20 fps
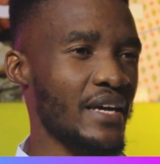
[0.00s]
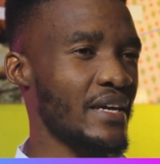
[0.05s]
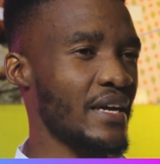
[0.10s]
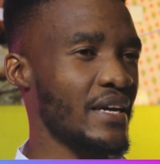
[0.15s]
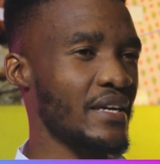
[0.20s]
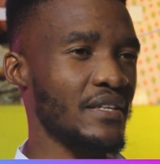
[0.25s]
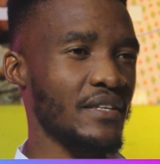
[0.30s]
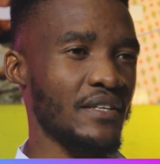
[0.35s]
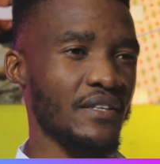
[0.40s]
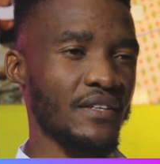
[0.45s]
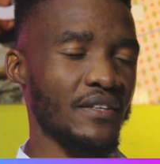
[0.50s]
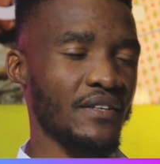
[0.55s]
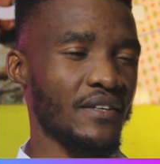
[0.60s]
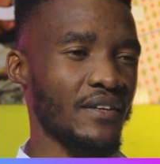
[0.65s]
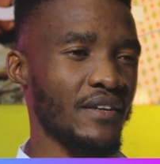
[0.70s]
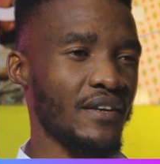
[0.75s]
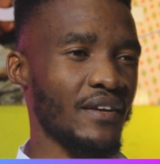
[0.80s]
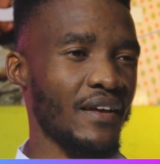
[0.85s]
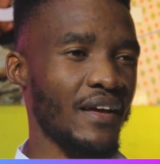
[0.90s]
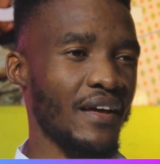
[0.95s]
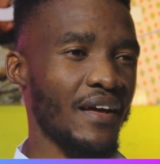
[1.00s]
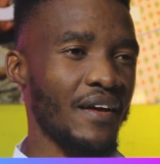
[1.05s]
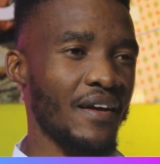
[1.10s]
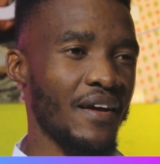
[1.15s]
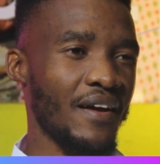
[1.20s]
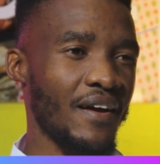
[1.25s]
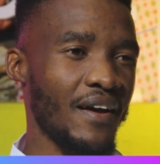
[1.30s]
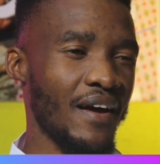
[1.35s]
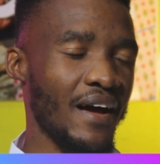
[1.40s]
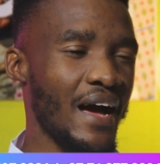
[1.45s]
again,
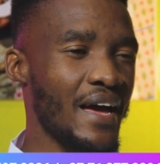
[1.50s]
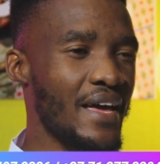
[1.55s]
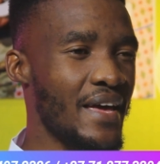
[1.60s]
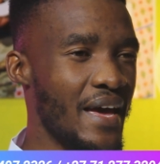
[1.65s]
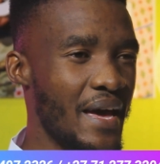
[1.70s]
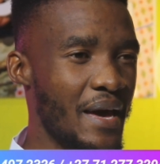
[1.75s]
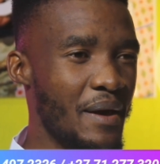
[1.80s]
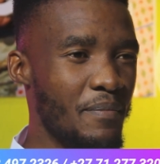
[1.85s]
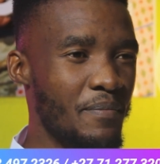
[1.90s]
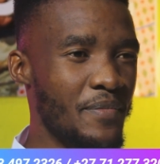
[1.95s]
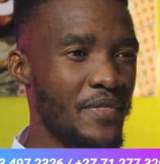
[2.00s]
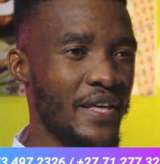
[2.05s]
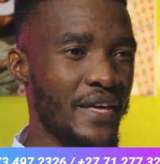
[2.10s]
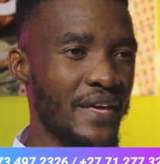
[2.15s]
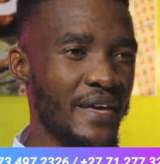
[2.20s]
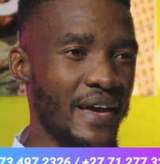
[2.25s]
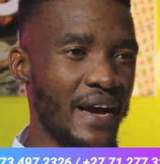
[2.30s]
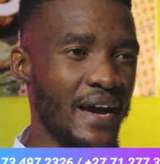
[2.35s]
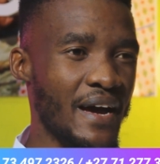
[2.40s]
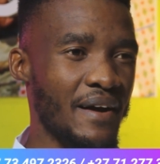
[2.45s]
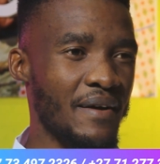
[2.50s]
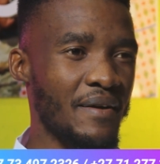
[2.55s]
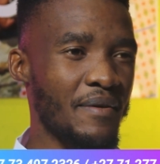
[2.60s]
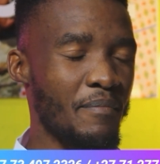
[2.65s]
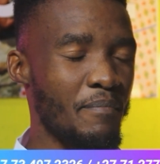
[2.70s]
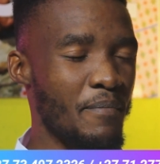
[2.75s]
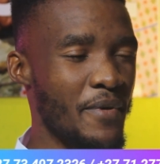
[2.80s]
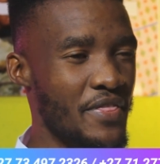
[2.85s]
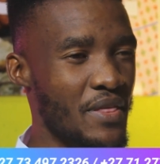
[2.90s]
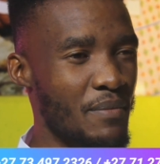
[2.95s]
I am the young
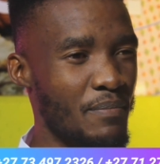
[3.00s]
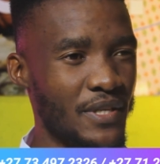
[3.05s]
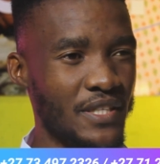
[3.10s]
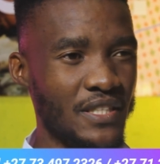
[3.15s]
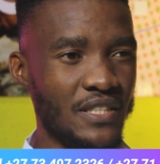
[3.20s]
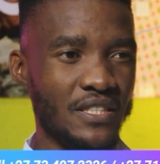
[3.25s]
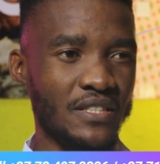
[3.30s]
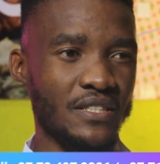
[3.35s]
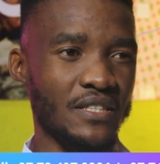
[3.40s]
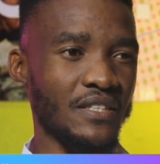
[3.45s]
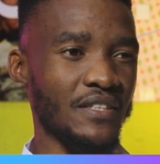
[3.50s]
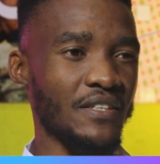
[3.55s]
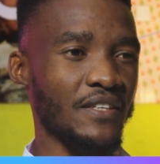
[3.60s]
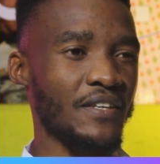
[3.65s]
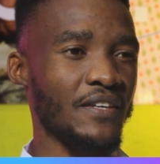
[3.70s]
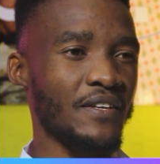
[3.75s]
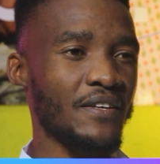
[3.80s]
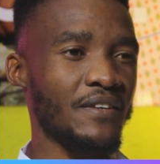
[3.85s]
mathematician.